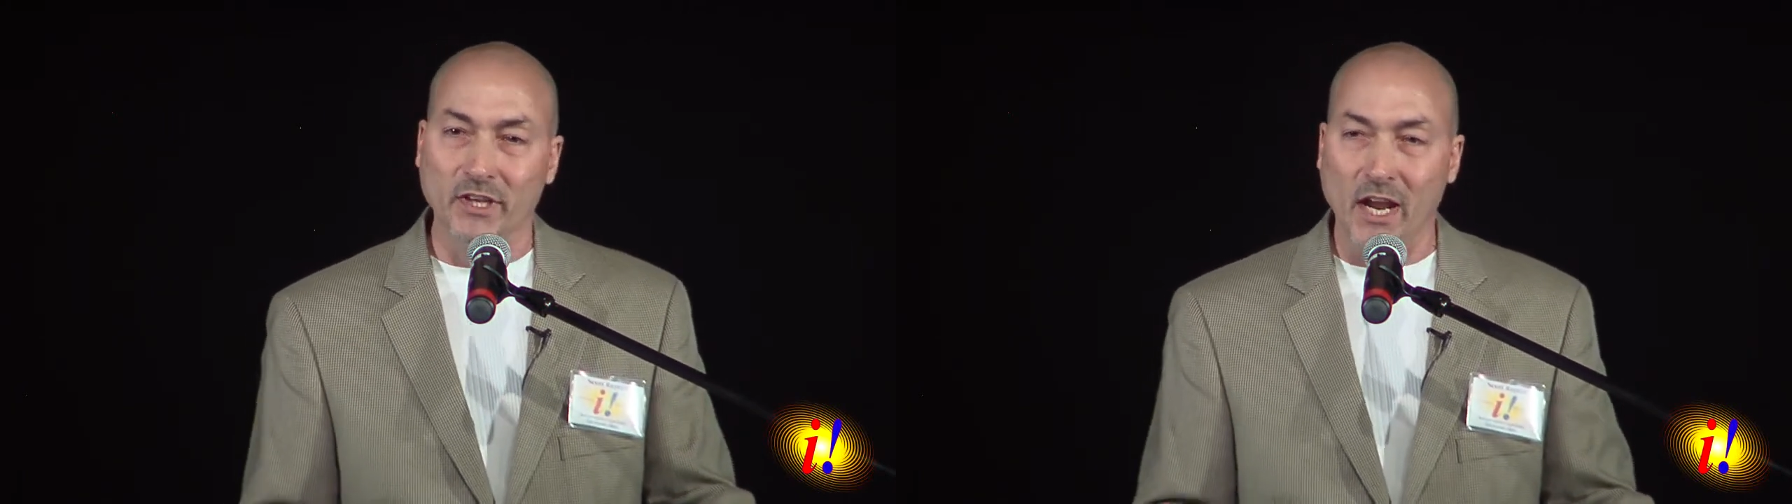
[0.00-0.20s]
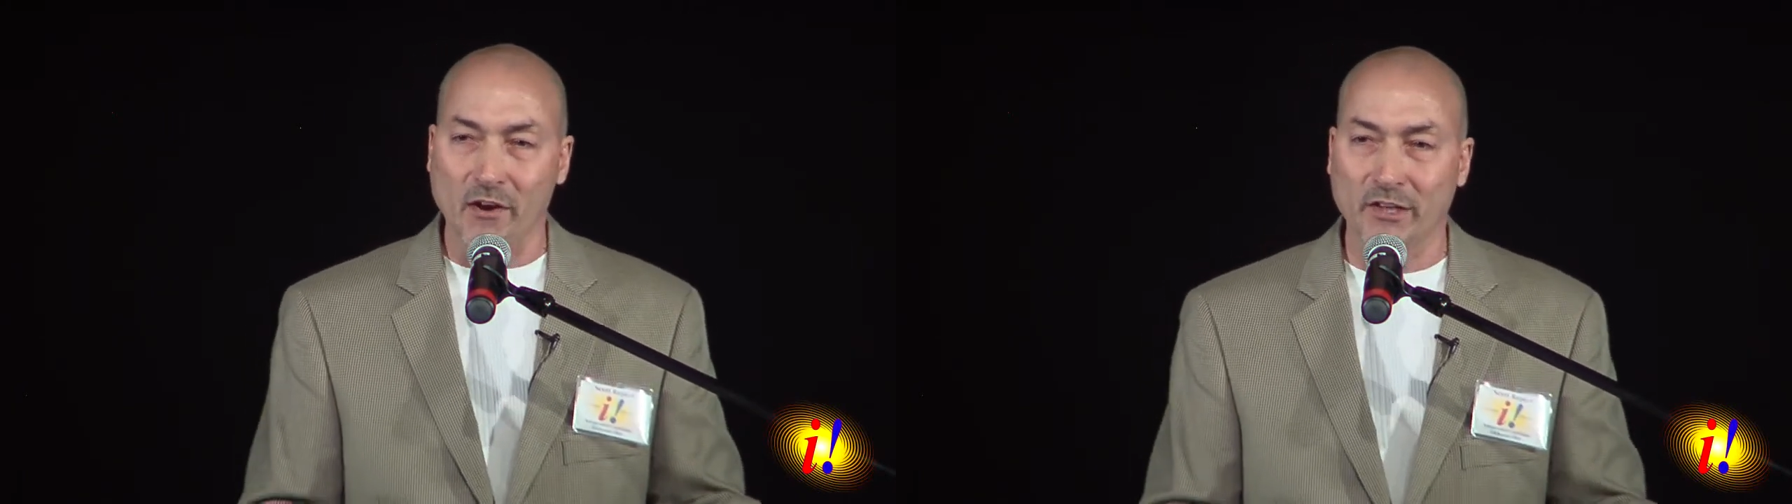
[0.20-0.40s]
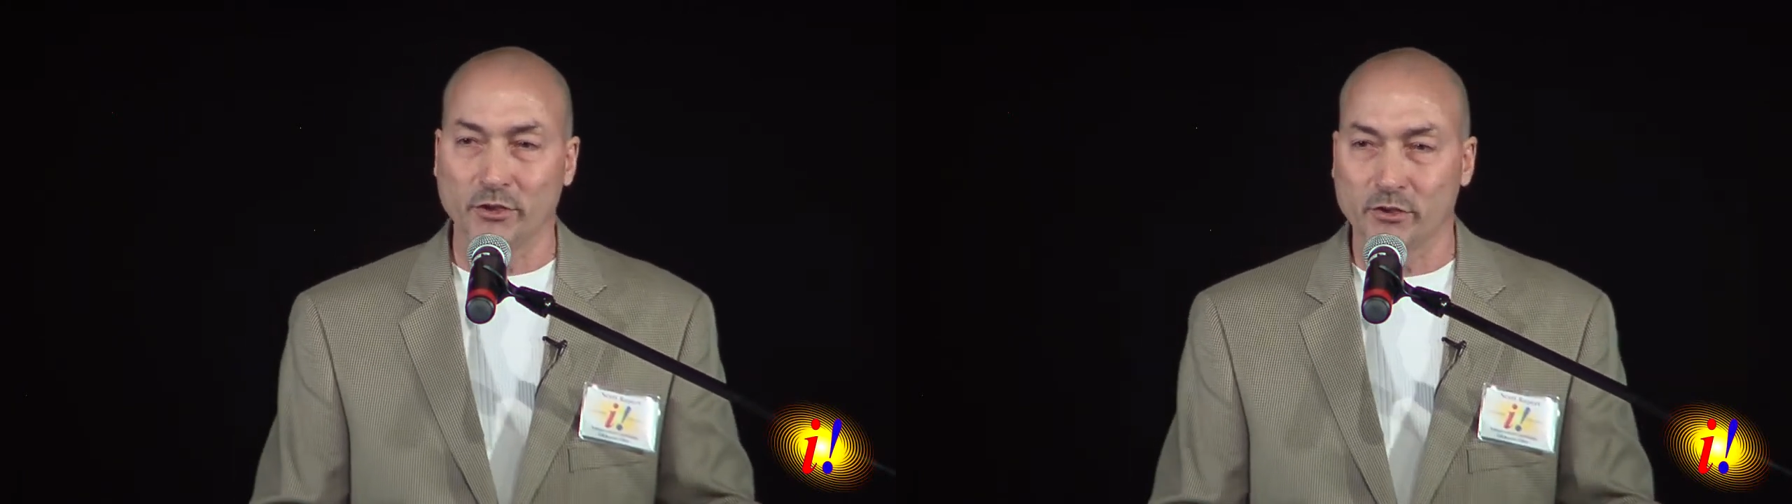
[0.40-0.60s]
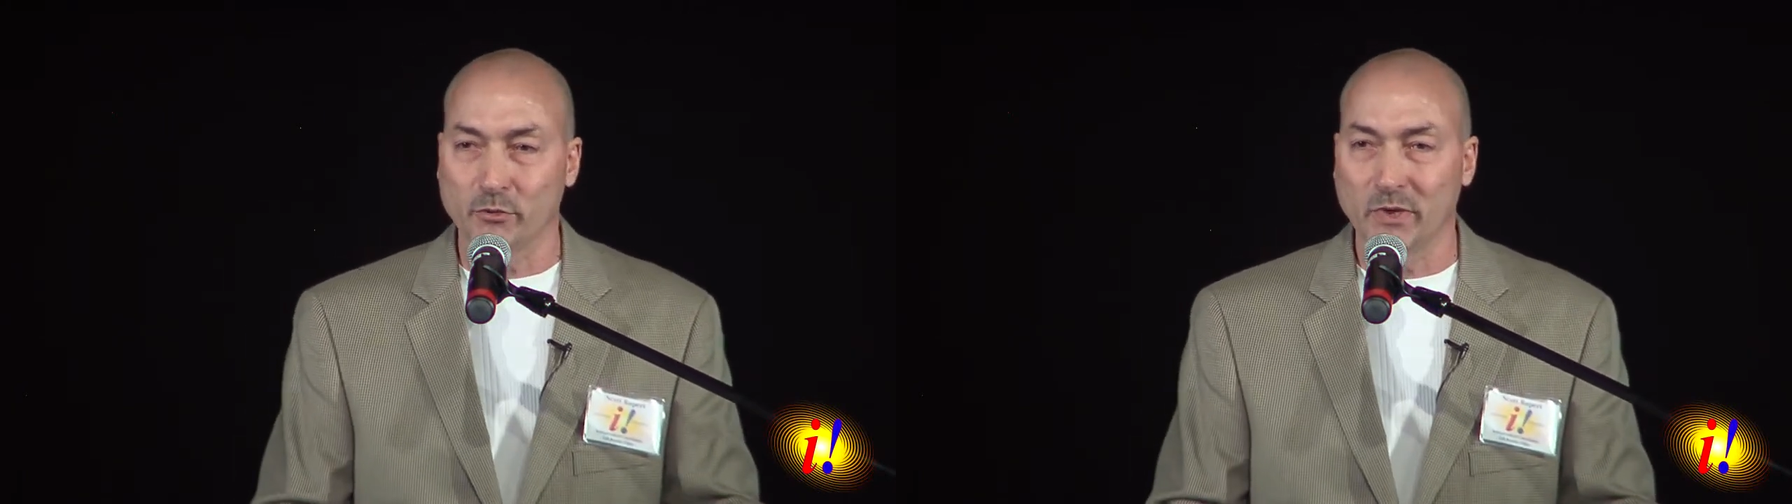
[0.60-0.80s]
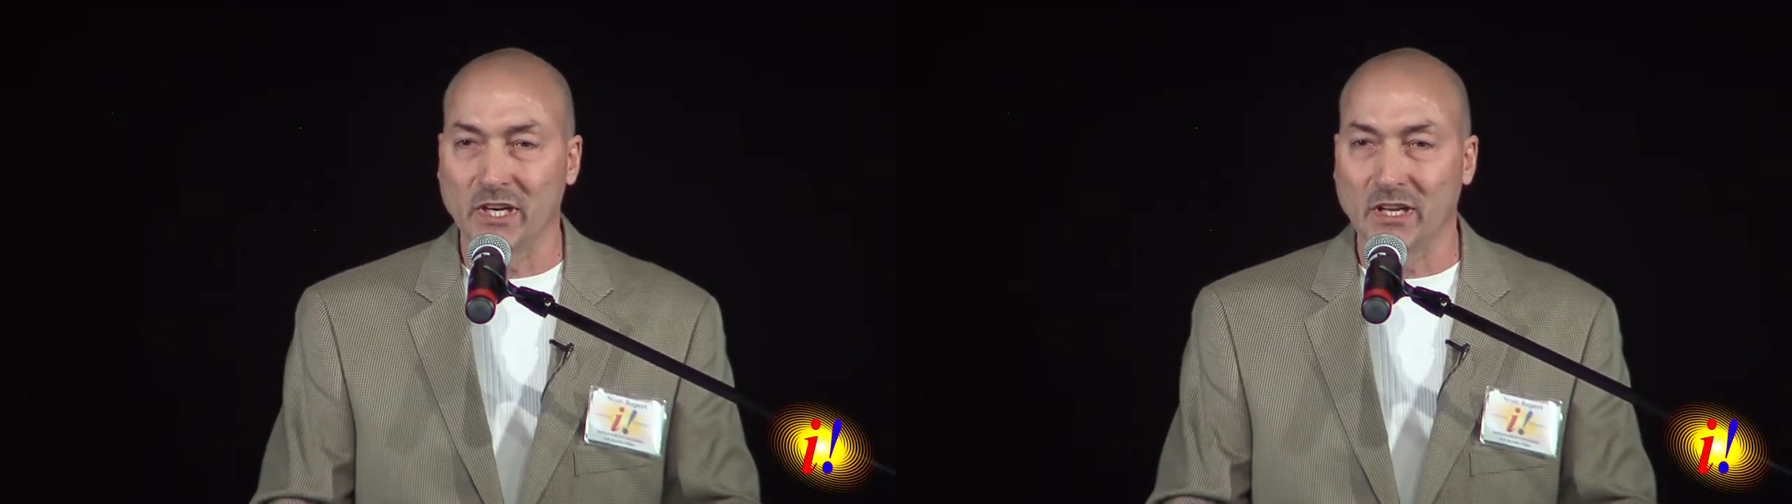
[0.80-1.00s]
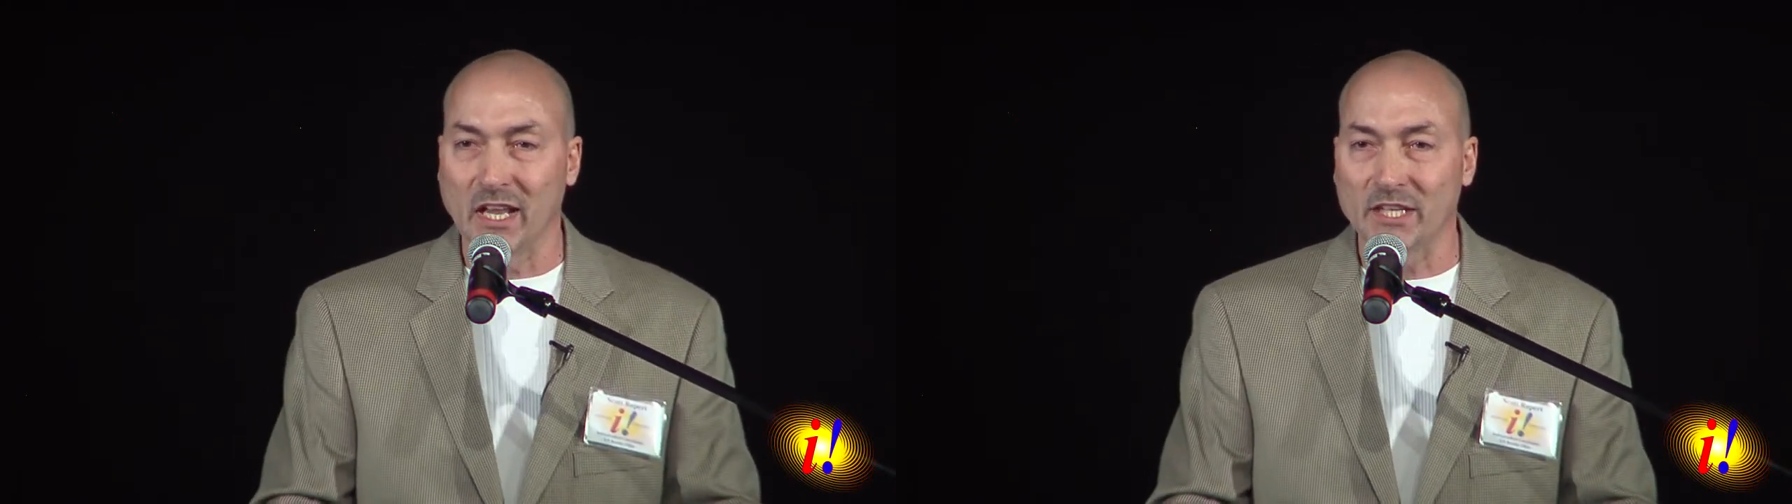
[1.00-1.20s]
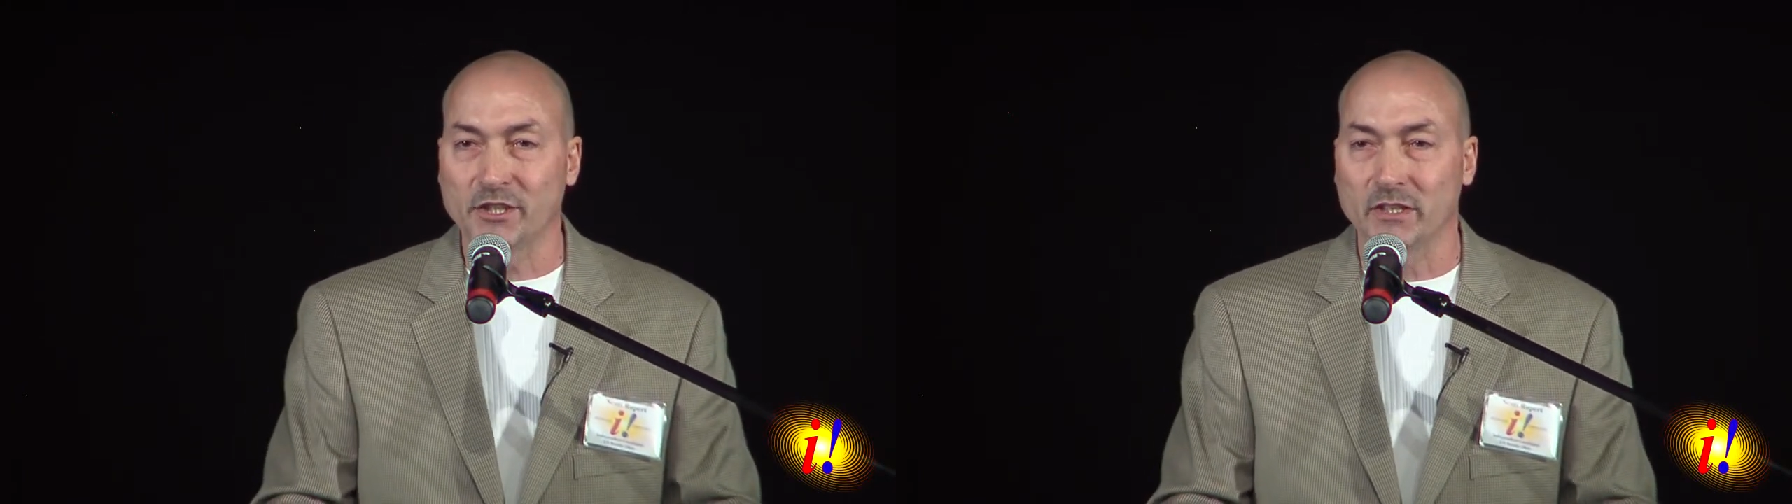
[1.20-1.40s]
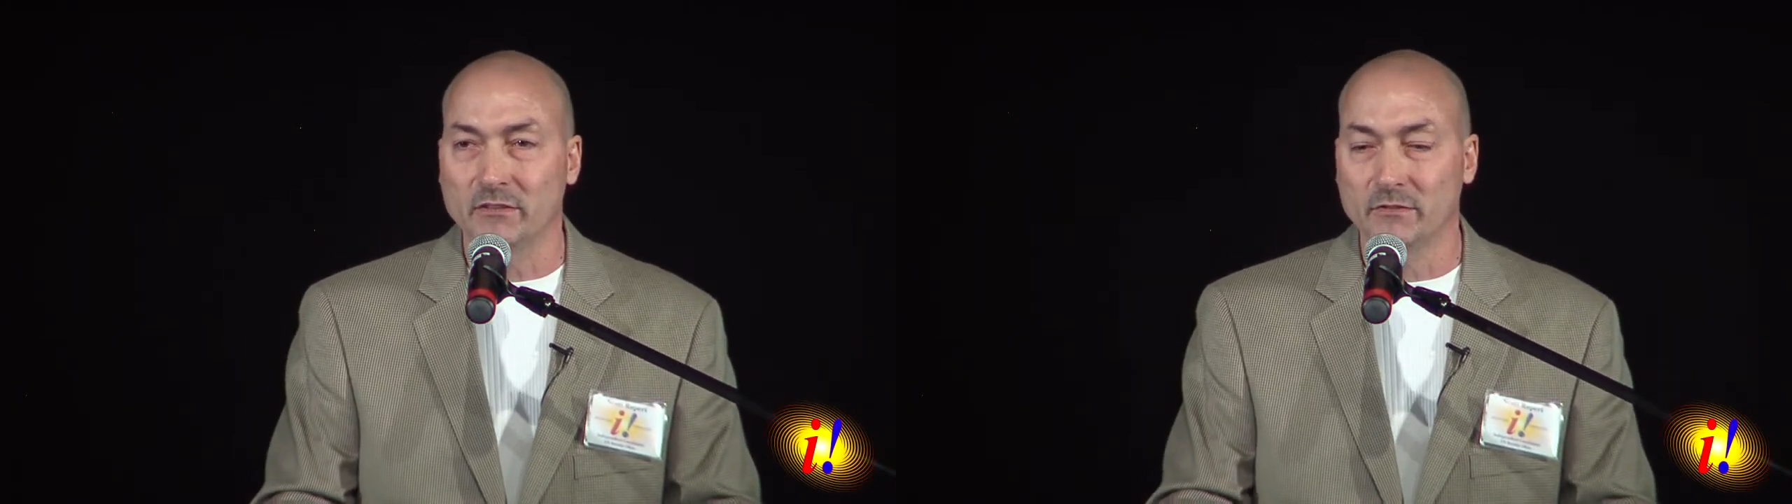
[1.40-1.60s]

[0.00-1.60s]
character to win an election.